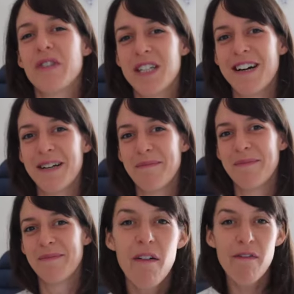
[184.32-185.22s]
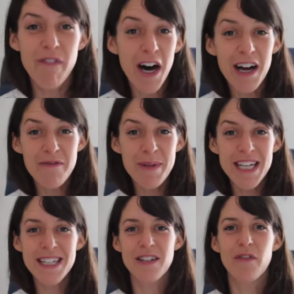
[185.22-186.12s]
time. Five
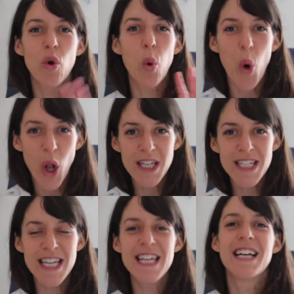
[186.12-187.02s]
minutes of quality,